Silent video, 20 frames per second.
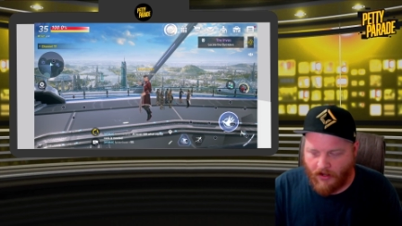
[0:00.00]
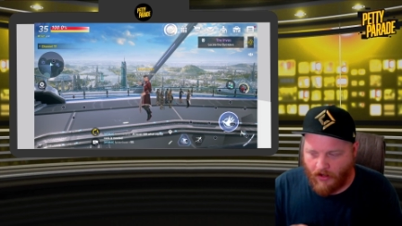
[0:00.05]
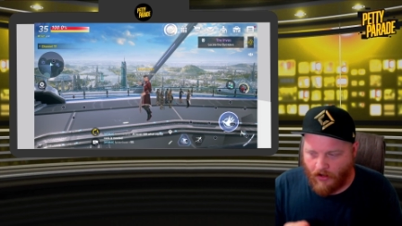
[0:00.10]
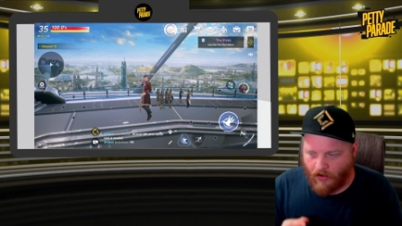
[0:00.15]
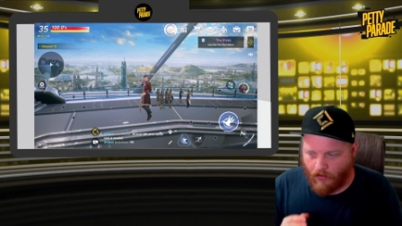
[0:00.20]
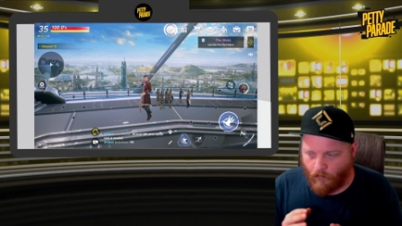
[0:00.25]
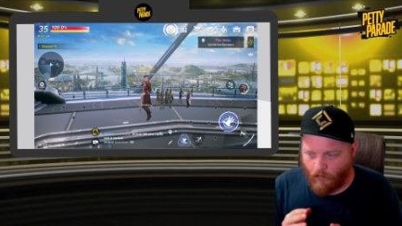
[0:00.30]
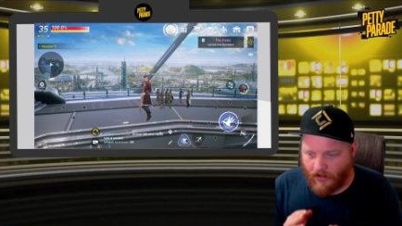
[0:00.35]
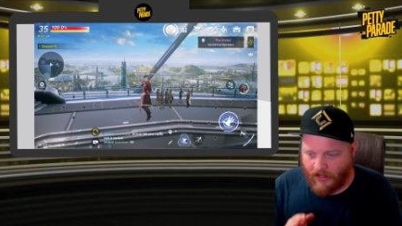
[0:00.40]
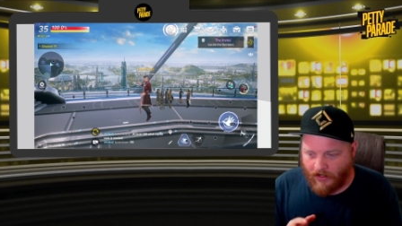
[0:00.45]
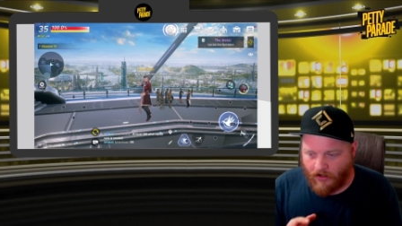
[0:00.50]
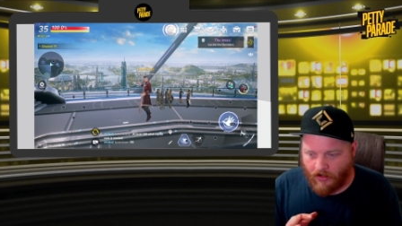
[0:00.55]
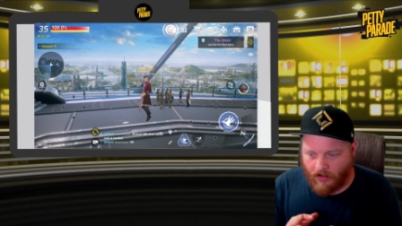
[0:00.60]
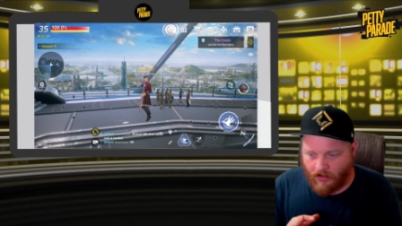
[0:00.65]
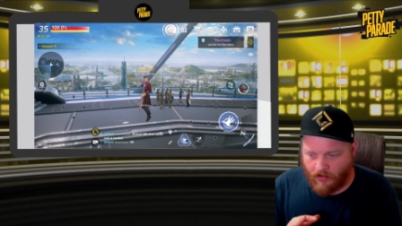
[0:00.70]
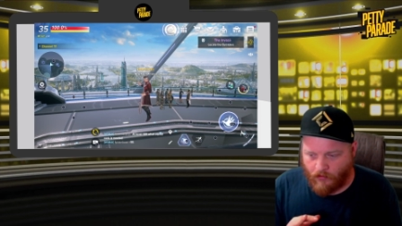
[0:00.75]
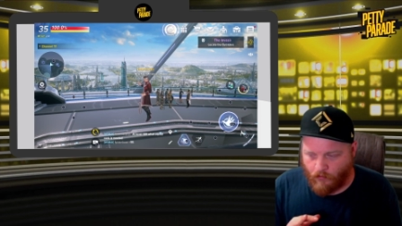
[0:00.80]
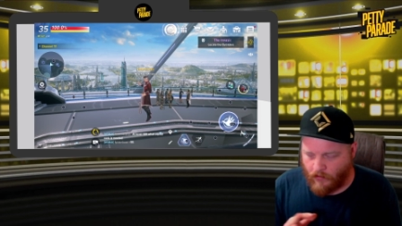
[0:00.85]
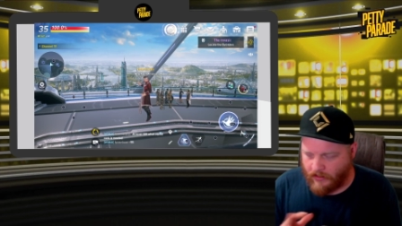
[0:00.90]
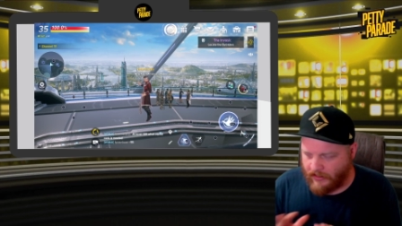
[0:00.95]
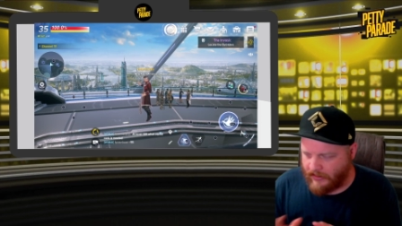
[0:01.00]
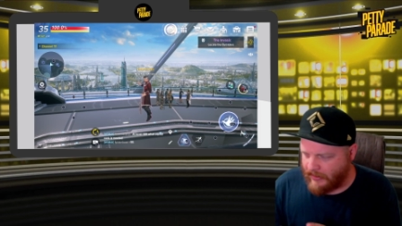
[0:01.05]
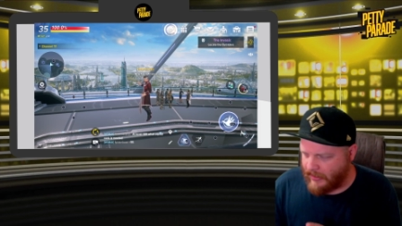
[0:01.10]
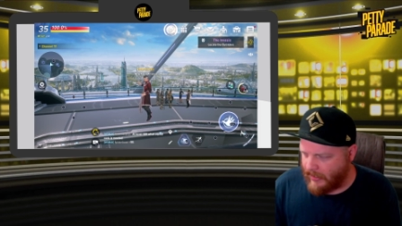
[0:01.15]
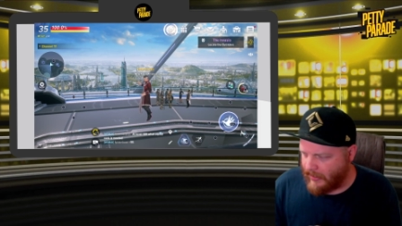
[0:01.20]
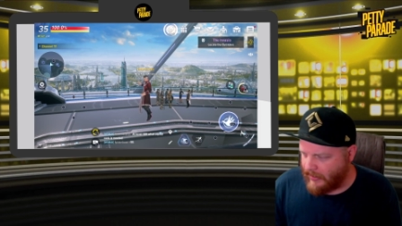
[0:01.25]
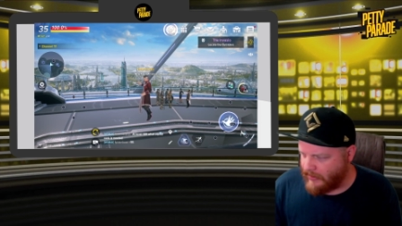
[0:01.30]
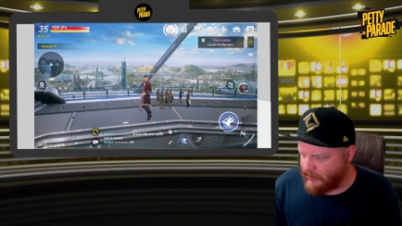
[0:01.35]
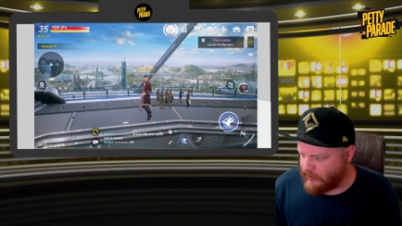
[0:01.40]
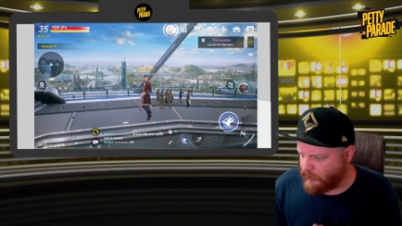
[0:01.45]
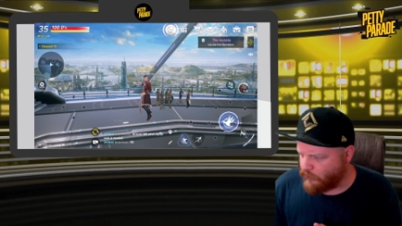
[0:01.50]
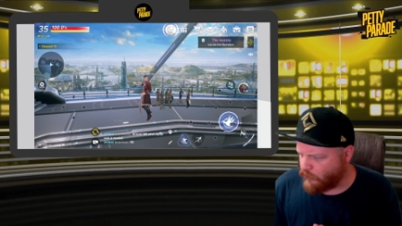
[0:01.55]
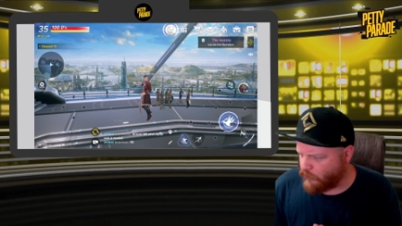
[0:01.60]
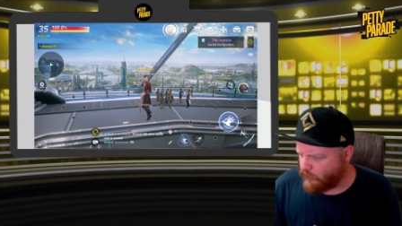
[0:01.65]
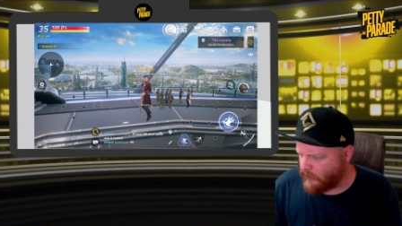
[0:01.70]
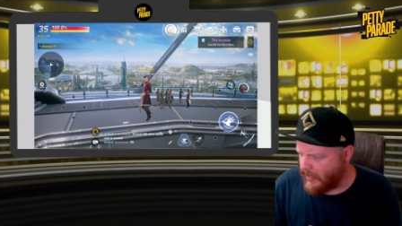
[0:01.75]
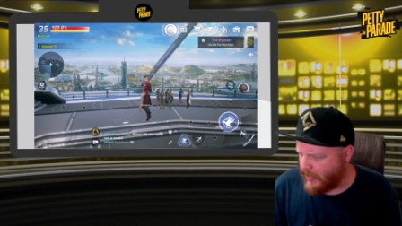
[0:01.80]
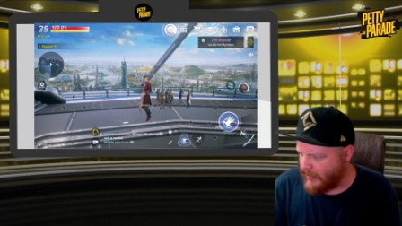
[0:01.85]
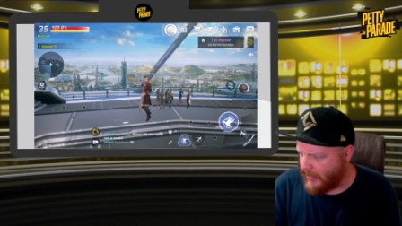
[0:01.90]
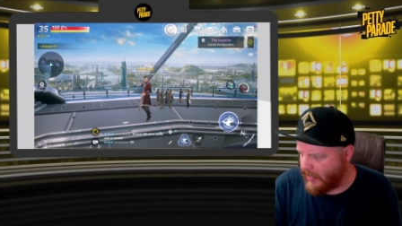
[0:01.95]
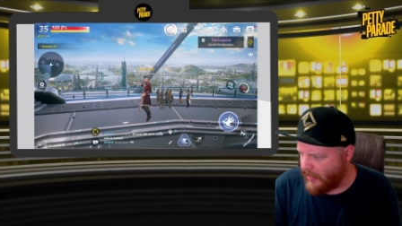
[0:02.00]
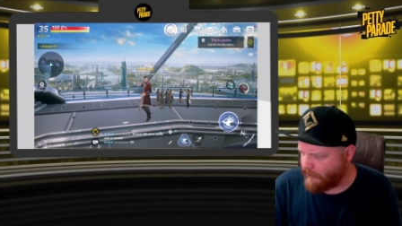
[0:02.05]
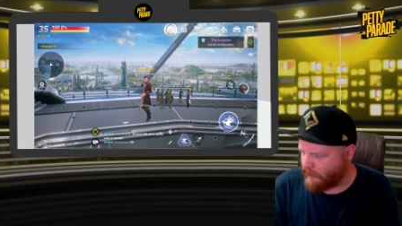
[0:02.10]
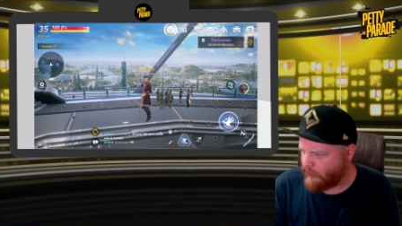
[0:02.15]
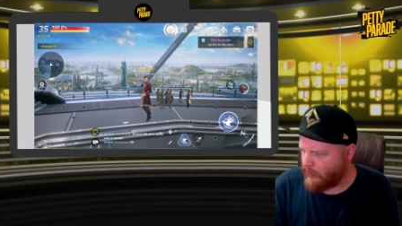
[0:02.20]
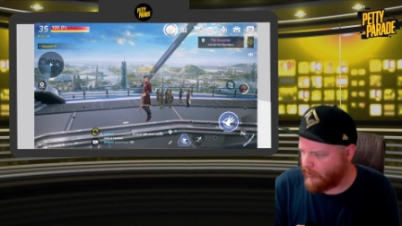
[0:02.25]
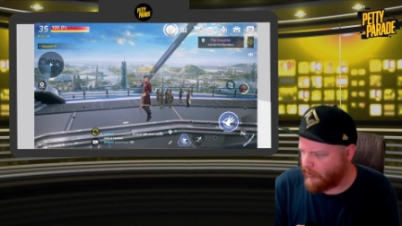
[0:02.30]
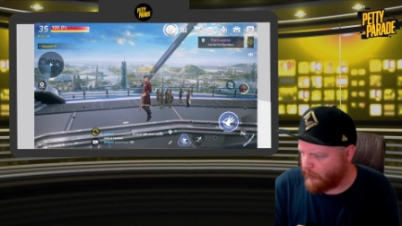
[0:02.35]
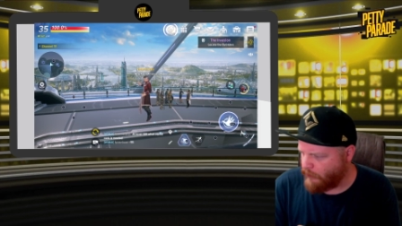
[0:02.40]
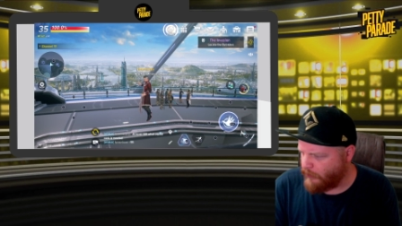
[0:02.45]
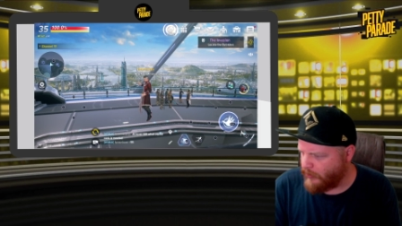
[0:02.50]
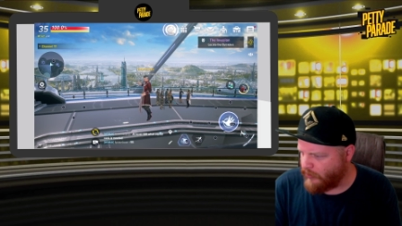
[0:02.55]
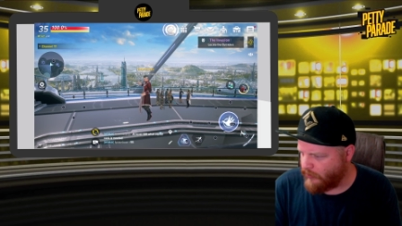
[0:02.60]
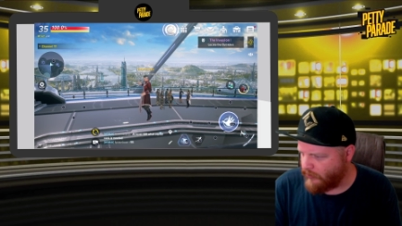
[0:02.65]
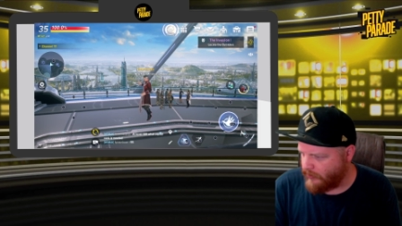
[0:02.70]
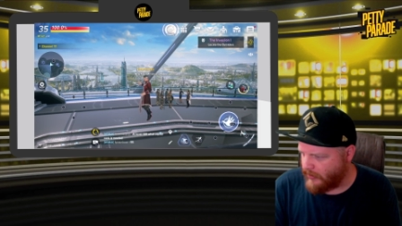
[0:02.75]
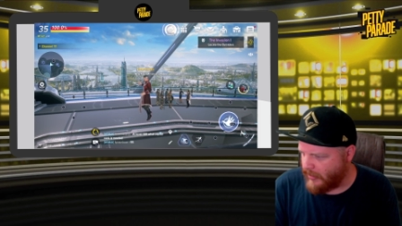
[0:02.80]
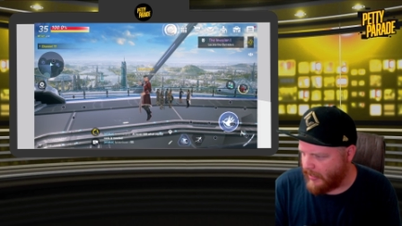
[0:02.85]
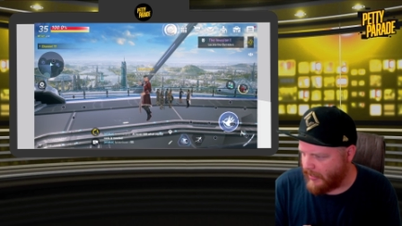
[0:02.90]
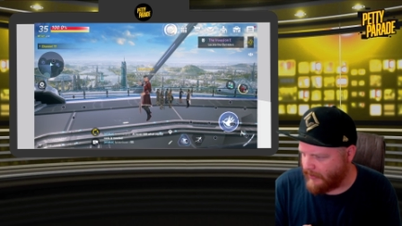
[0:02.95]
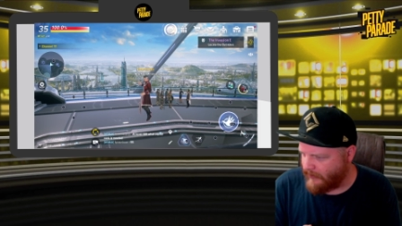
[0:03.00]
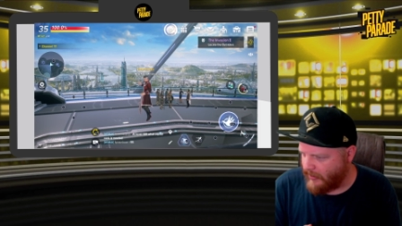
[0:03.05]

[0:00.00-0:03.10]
When our one of the days right after our computer died,